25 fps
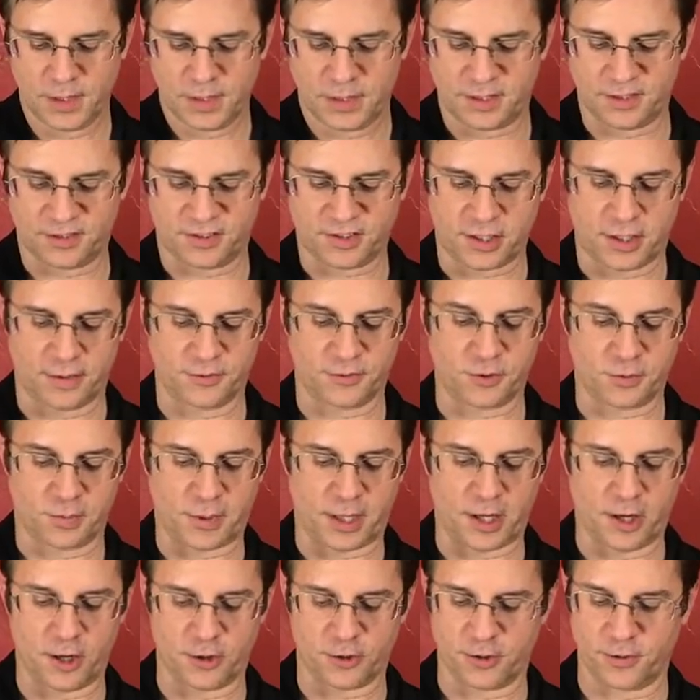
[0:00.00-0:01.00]
This comes with my
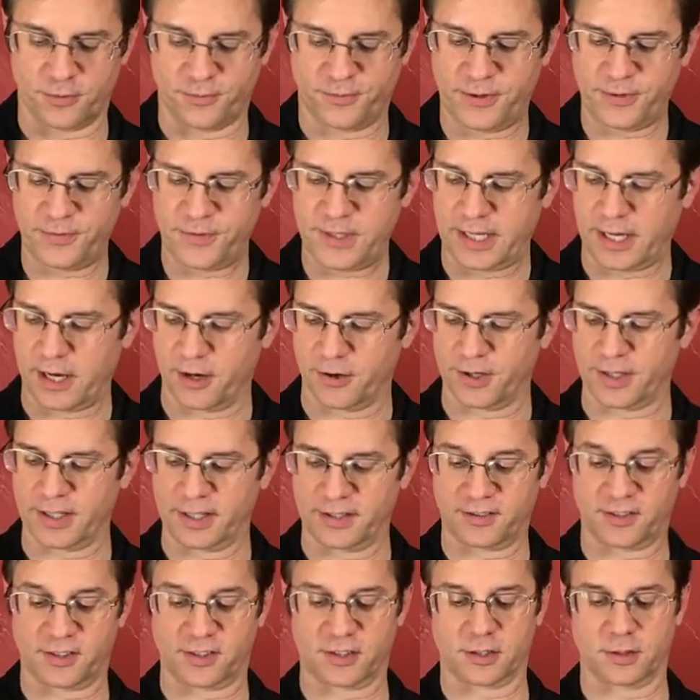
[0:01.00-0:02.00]
150 gallon a day
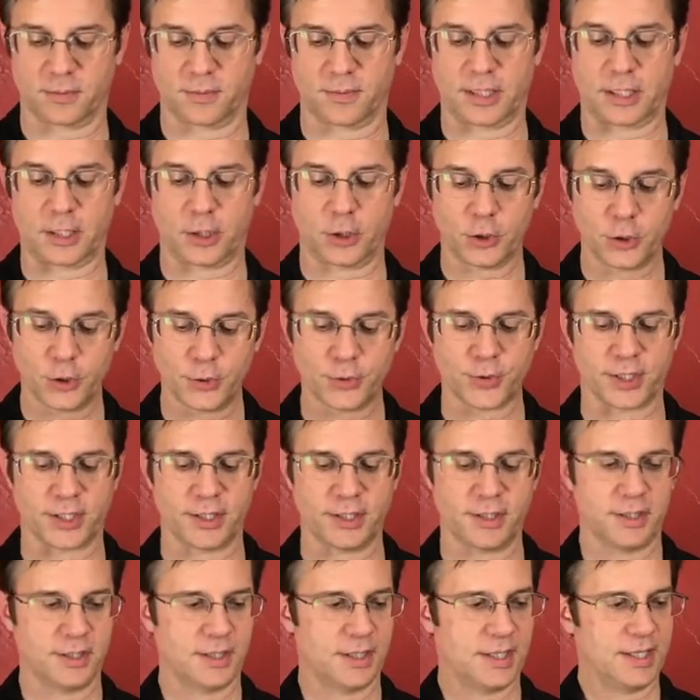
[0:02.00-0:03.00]
system
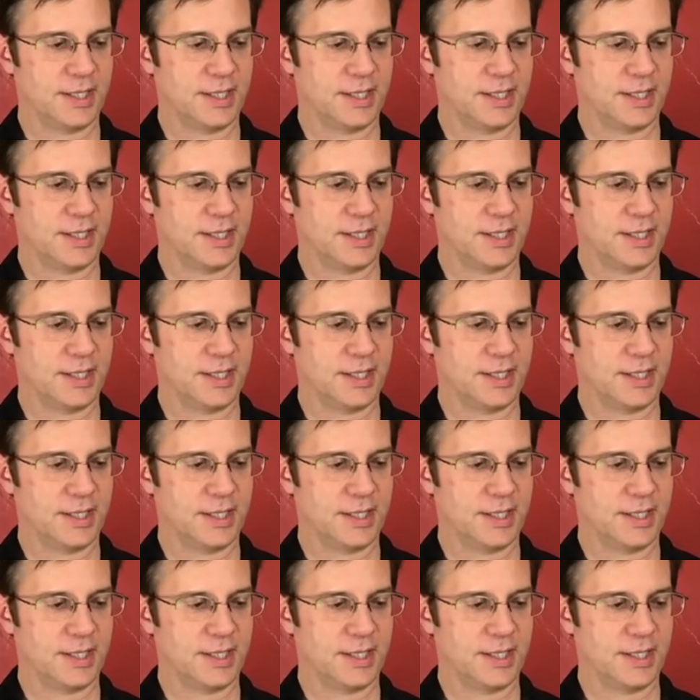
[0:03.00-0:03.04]
included,